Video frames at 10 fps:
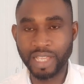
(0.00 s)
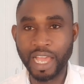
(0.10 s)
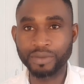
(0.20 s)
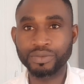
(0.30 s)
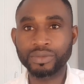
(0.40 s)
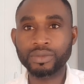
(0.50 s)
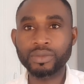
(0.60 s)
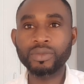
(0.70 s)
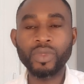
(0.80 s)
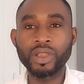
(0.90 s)
time,
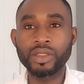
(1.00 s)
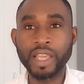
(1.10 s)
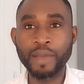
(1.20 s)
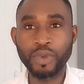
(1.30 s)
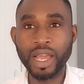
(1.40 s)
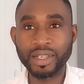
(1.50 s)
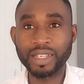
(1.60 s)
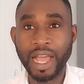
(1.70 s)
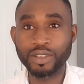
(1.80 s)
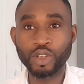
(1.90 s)
the employer
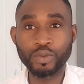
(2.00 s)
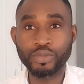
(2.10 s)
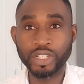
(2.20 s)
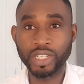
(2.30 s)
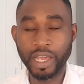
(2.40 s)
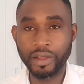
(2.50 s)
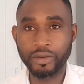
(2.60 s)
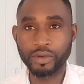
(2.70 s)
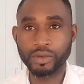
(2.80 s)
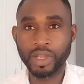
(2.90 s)
has not breached any
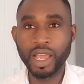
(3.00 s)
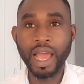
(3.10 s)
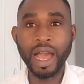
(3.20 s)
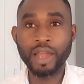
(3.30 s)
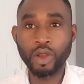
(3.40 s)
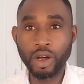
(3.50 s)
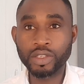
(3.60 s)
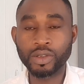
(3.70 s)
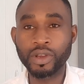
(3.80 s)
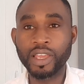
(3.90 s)
rule. And
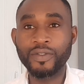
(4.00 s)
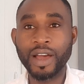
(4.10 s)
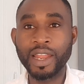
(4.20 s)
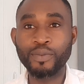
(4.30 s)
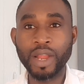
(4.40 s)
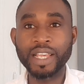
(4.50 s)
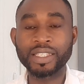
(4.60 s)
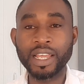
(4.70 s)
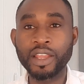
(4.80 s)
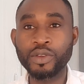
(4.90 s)
also, if an employer is
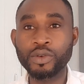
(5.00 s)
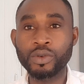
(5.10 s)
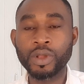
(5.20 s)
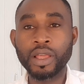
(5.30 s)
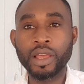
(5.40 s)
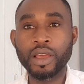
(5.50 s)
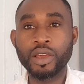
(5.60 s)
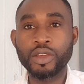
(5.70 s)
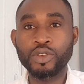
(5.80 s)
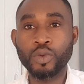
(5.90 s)
telling you
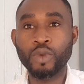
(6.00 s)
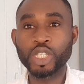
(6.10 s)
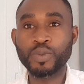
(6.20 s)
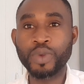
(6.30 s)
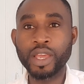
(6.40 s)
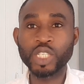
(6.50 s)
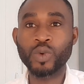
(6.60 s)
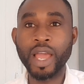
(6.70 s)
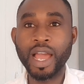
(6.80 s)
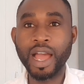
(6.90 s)
you must pay
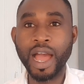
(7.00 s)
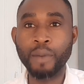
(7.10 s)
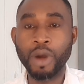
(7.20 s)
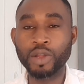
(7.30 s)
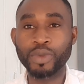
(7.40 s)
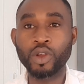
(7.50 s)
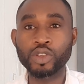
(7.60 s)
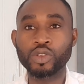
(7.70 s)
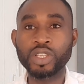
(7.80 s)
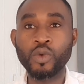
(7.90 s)
XY amount
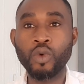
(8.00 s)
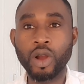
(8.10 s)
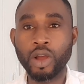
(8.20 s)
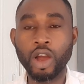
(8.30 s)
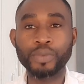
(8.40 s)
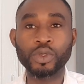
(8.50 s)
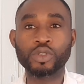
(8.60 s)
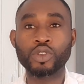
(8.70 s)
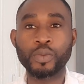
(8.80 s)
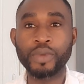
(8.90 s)
because you didn't work up to
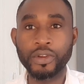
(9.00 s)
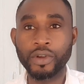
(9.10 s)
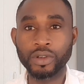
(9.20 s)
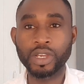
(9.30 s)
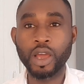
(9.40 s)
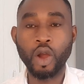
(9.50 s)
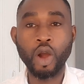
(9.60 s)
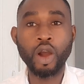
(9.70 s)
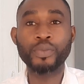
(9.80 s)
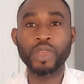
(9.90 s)
social period
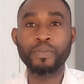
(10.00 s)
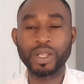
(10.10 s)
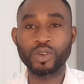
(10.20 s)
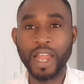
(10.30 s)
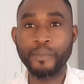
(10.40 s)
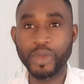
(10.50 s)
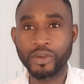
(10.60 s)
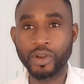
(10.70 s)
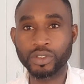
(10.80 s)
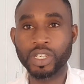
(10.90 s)
or up to a particular
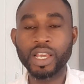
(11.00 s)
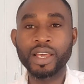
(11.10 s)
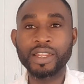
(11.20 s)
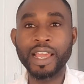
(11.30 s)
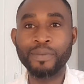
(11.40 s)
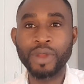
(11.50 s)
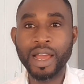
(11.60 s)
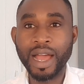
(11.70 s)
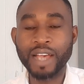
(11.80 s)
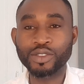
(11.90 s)
period, the
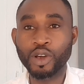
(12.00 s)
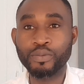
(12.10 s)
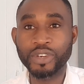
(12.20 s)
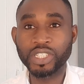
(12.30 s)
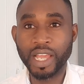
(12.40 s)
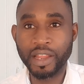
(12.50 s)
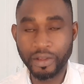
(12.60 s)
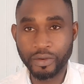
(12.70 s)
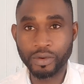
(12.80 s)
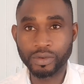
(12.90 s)
employer has not breached any
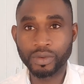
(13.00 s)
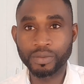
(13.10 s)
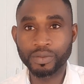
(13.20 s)
rule.